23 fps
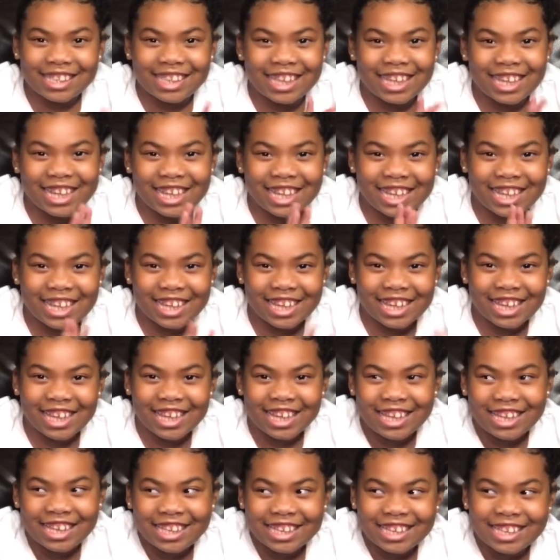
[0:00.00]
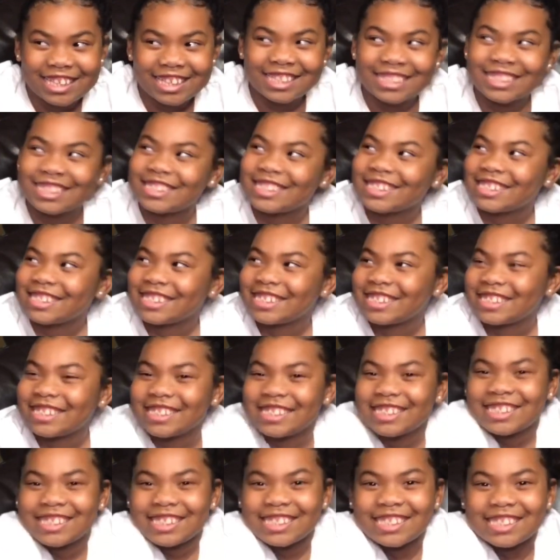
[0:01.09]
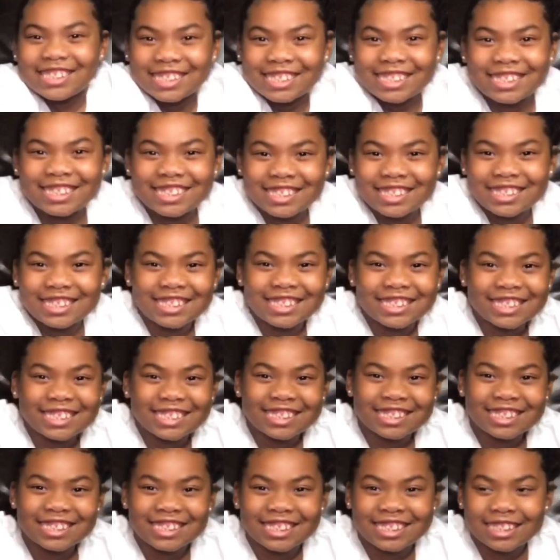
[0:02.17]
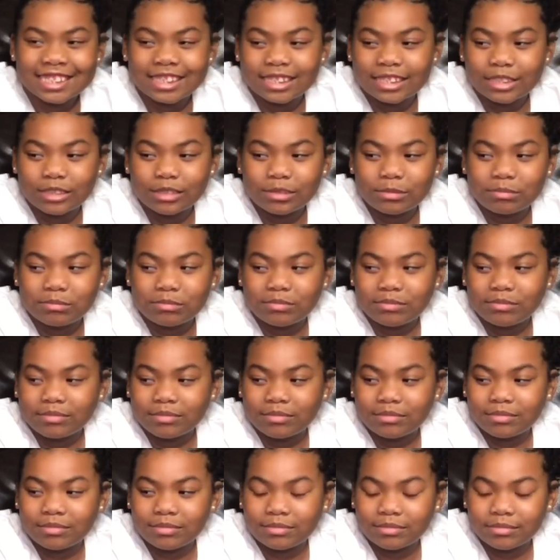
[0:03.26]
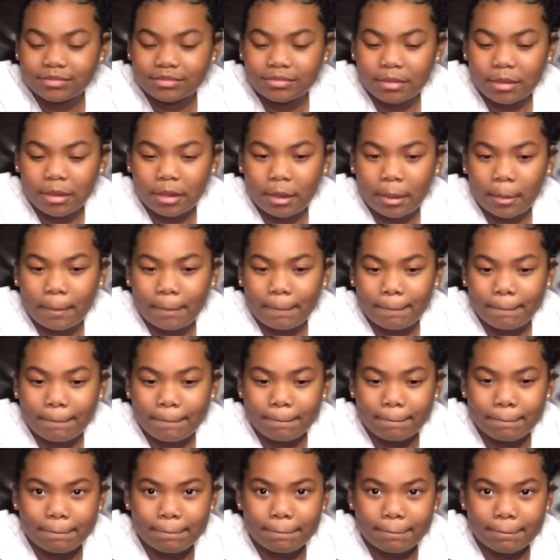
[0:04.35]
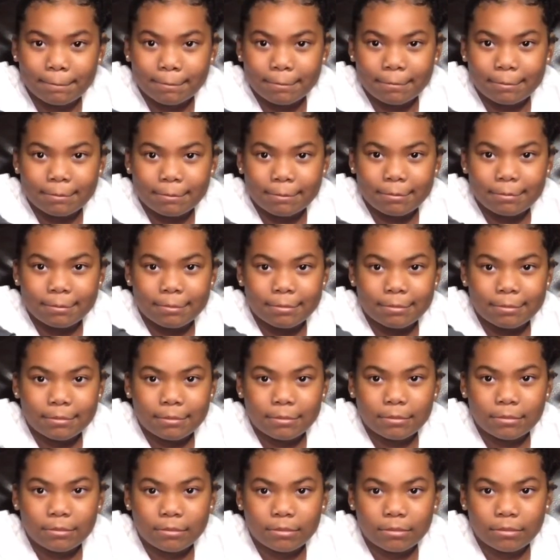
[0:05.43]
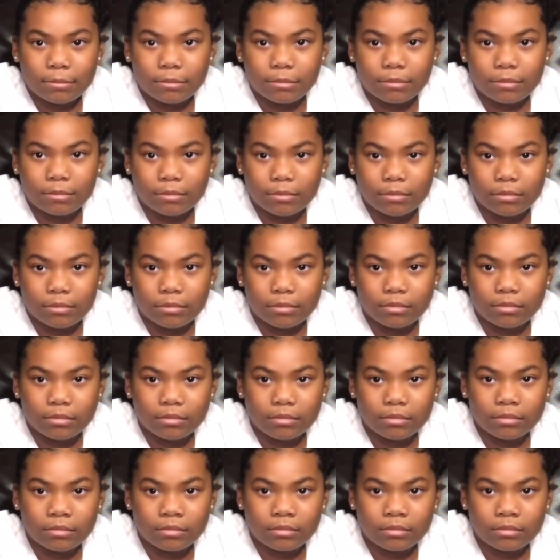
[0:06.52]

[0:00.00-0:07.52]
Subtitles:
[no speech]